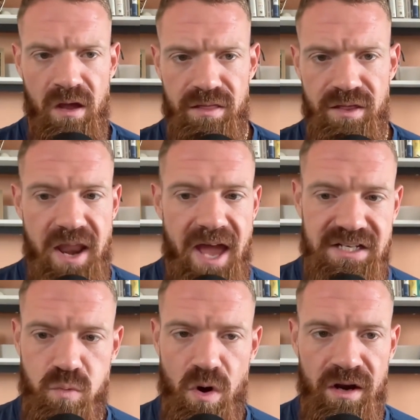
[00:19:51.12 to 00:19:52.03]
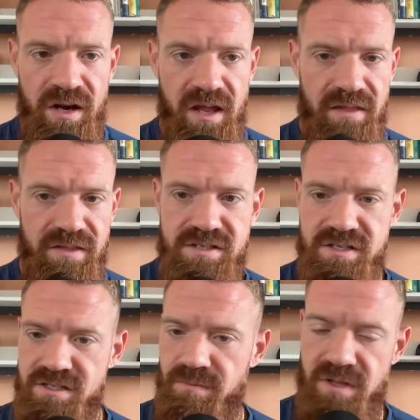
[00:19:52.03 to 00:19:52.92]
The next one, and this
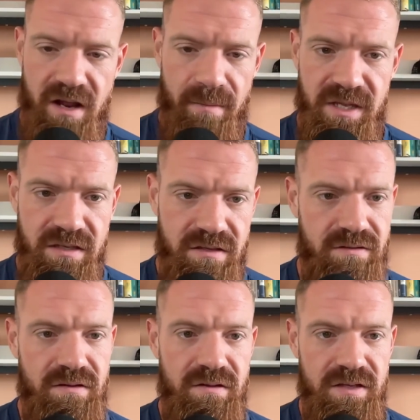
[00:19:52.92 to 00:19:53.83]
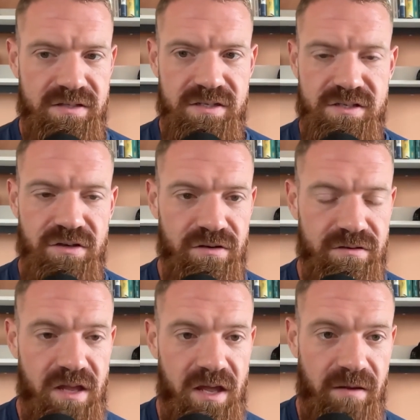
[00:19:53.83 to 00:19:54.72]
is something, I mean, this is
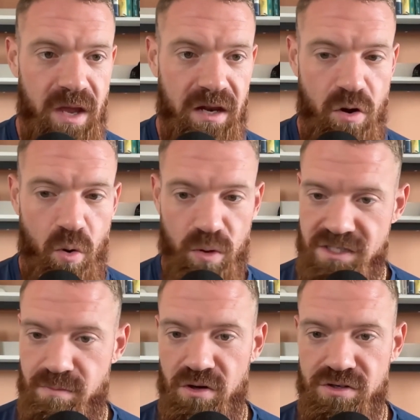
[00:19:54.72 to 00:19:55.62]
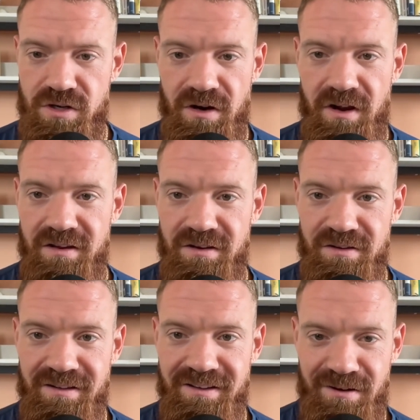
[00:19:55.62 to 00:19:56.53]
your thing, man, cold exposure. You're
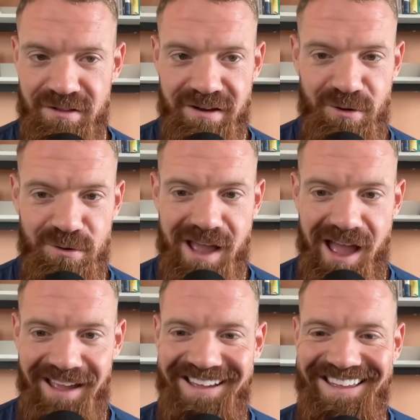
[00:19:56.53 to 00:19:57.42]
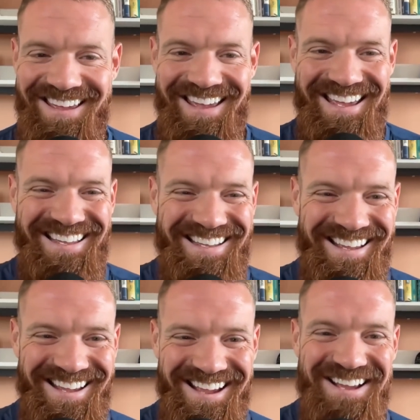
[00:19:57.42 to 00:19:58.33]
the cold guy.
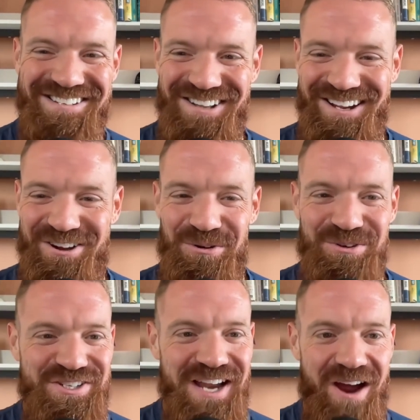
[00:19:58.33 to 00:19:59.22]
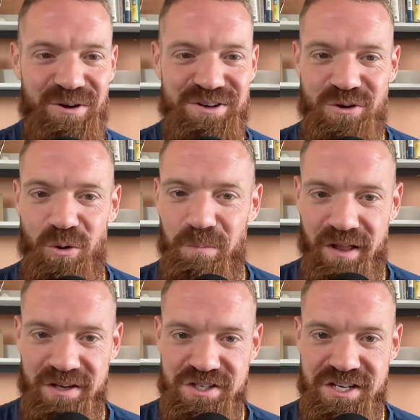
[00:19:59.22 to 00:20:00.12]
So like cold showers, cold
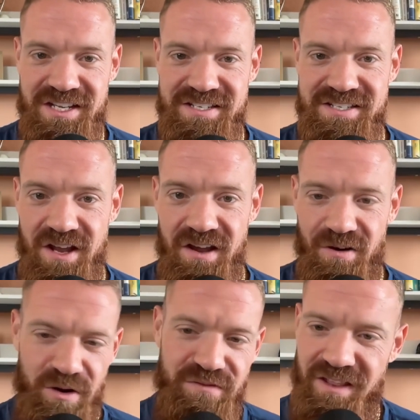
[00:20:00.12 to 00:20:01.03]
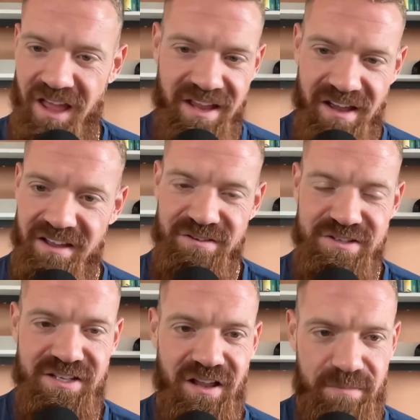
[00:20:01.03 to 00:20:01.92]
plunges, or even like you see a lot of